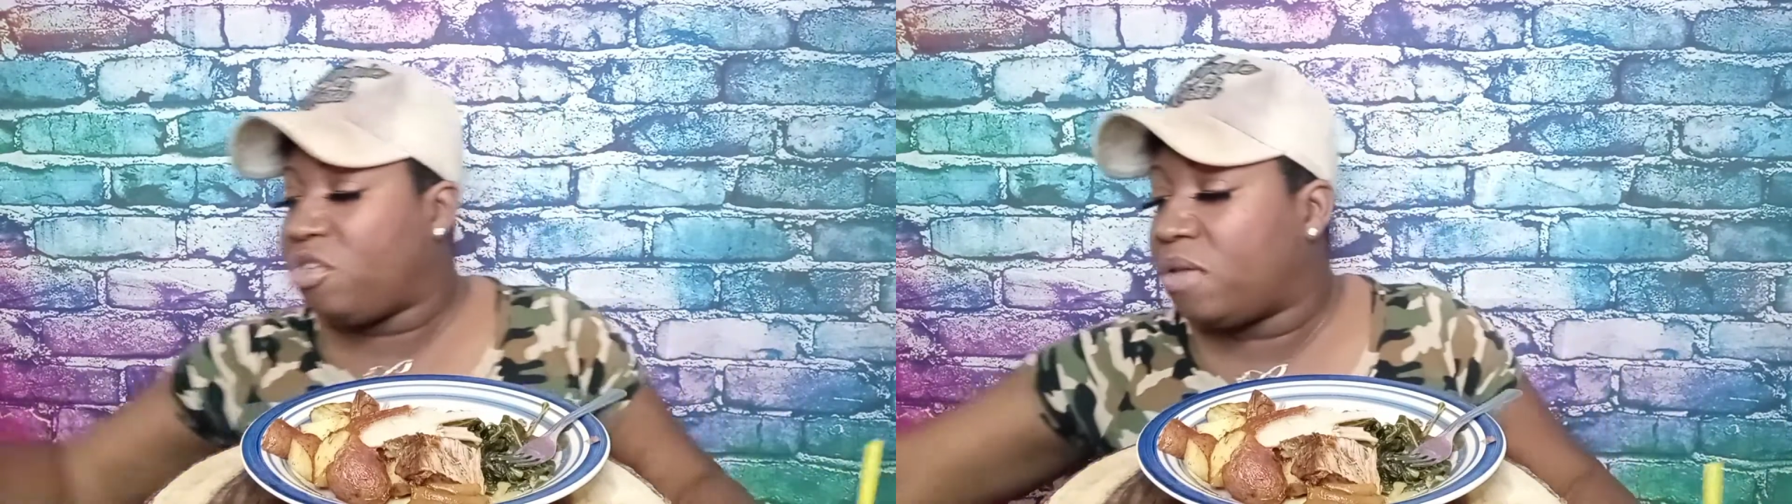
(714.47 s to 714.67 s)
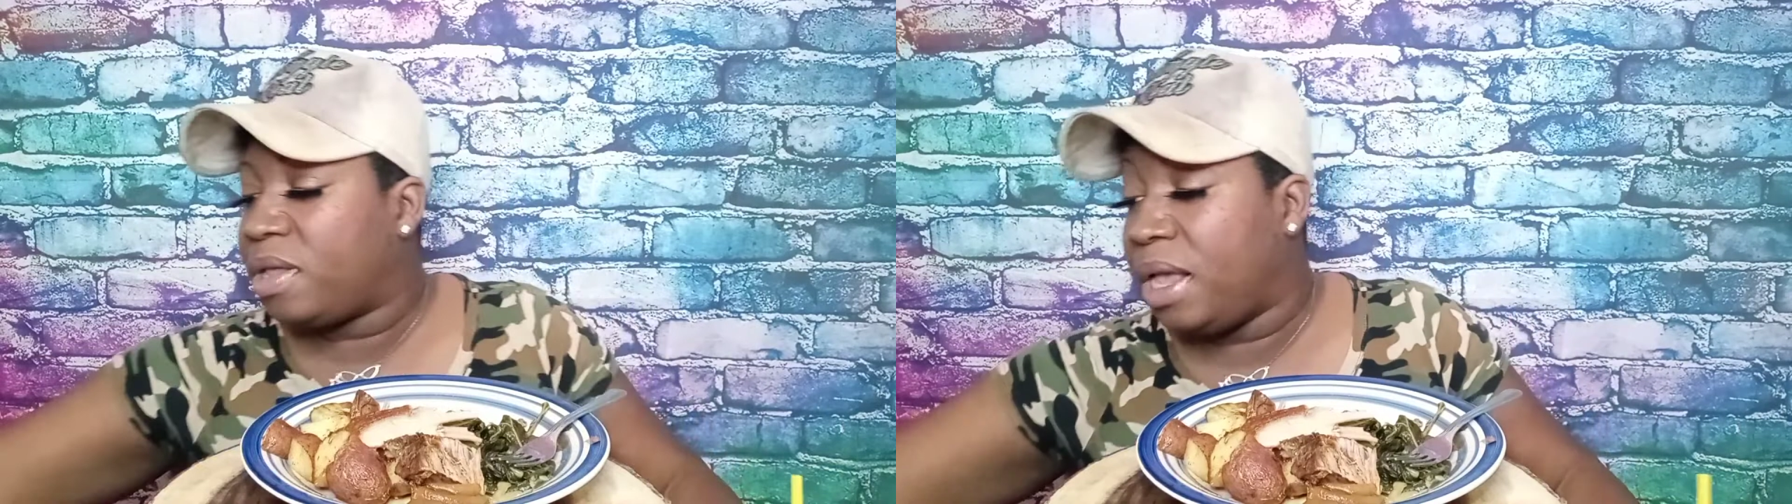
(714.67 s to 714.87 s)

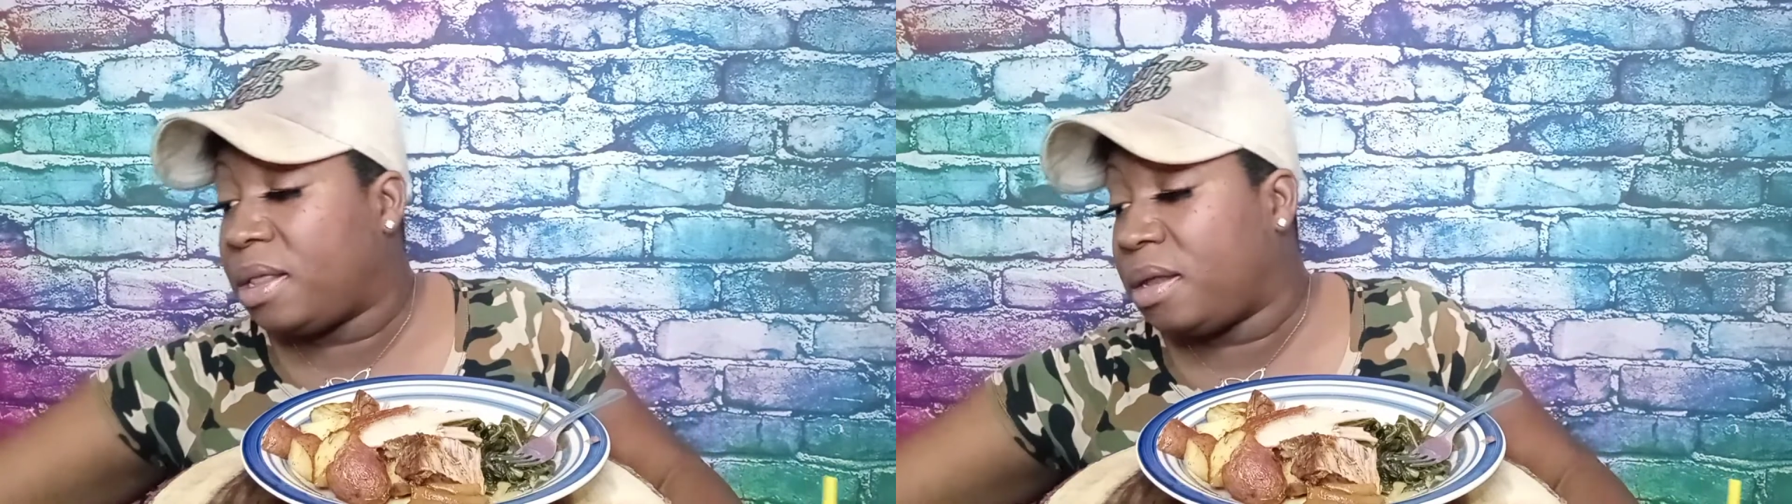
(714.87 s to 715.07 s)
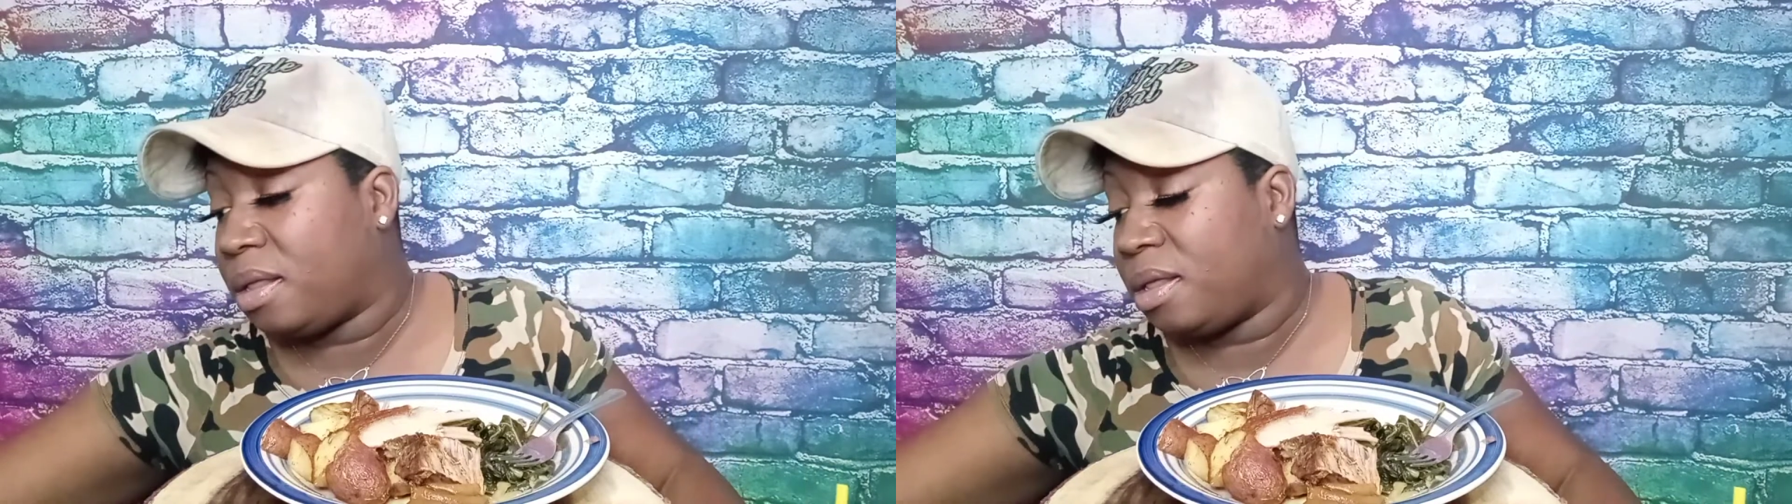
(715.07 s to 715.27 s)
your
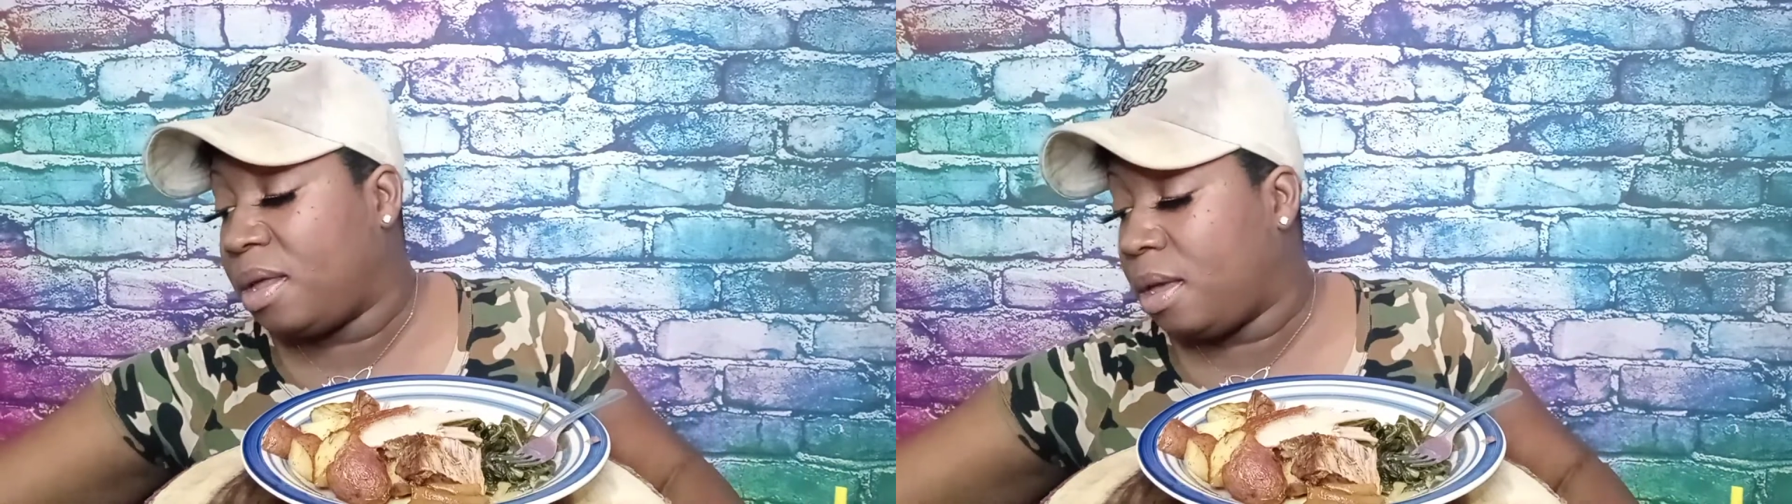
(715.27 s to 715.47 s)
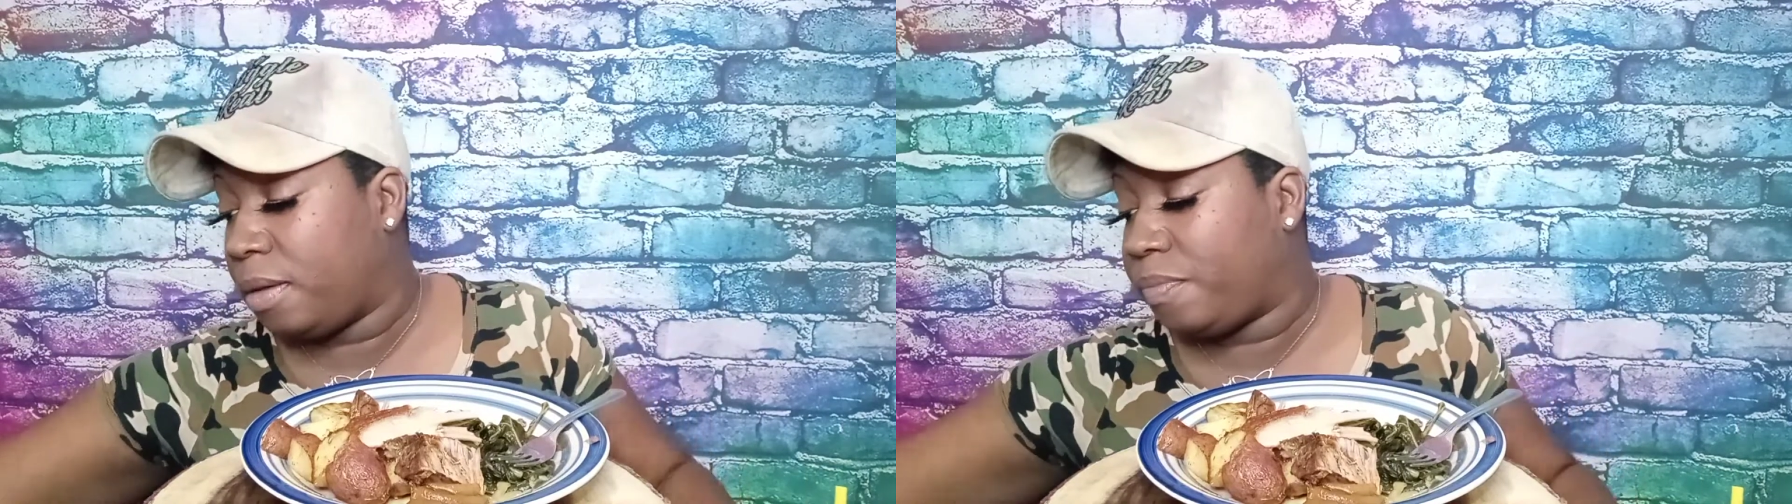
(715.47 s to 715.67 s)
seasonings to
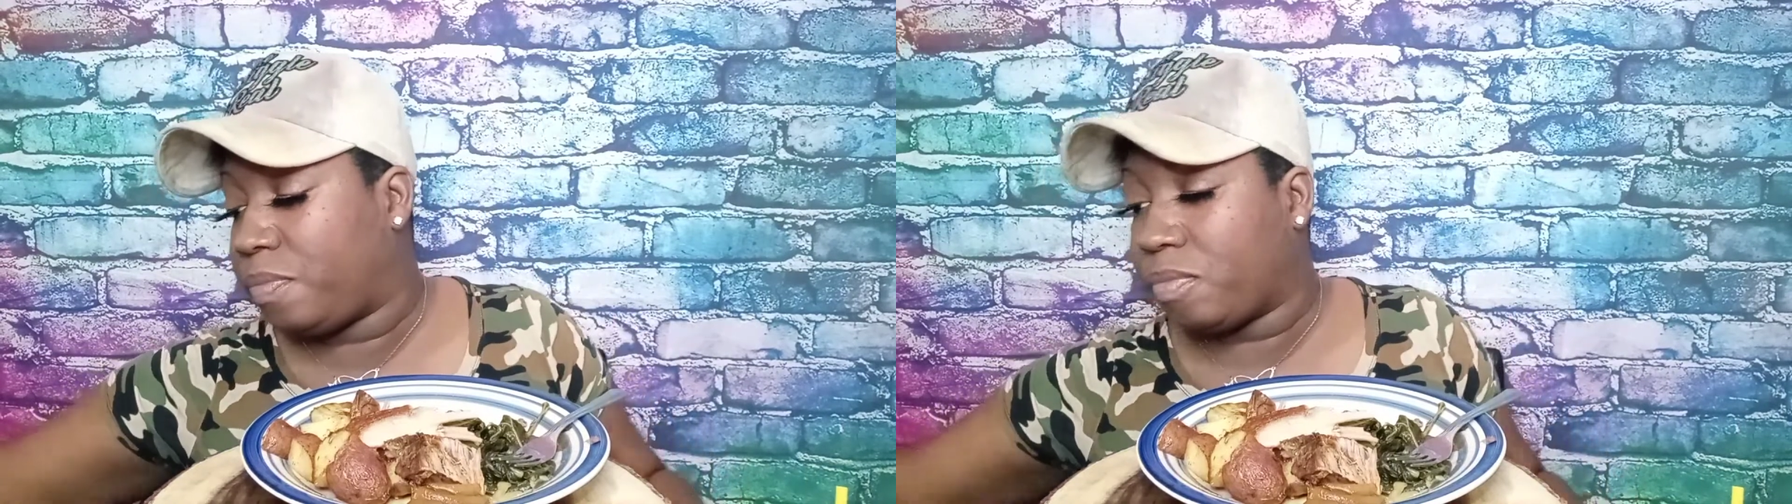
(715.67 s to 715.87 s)
stick,